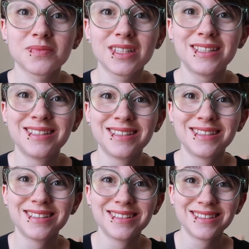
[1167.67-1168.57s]

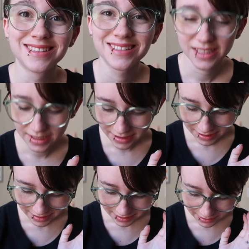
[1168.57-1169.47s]

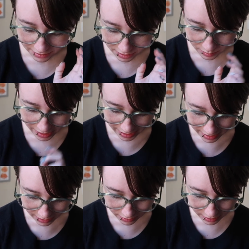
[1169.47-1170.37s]
You
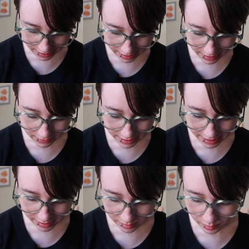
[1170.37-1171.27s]
smacking your little
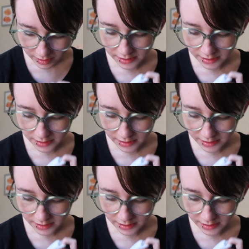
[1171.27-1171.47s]
lips?